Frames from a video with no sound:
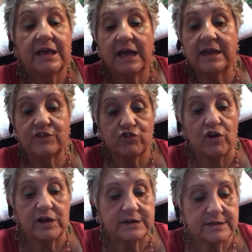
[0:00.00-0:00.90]
And it's
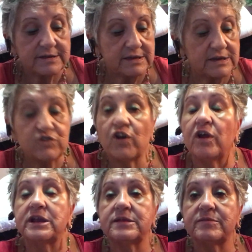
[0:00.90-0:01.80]
hard. It is
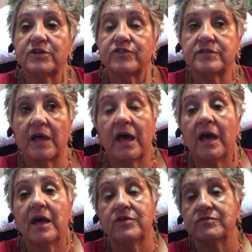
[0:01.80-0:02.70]
hard because
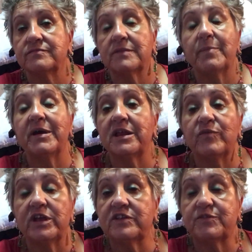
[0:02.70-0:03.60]
I barely
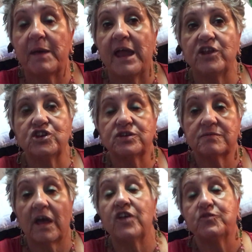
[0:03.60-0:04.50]
read Spanish.
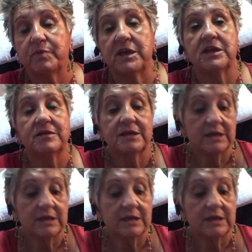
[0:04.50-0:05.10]
I speak it.